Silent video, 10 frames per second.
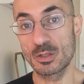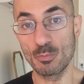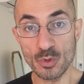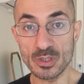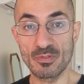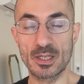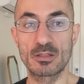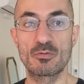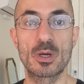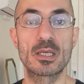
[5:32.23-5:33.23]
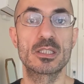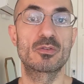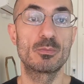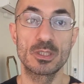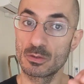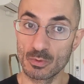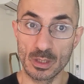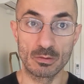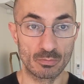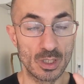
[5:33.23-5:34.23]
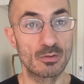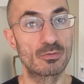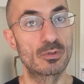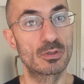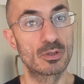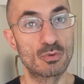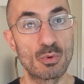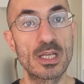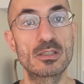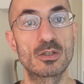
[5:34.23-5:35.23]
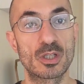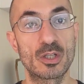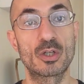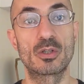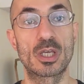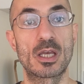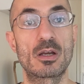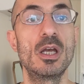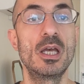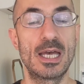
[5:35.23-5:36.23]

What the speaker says: The most effective way is for me to really give great clinical care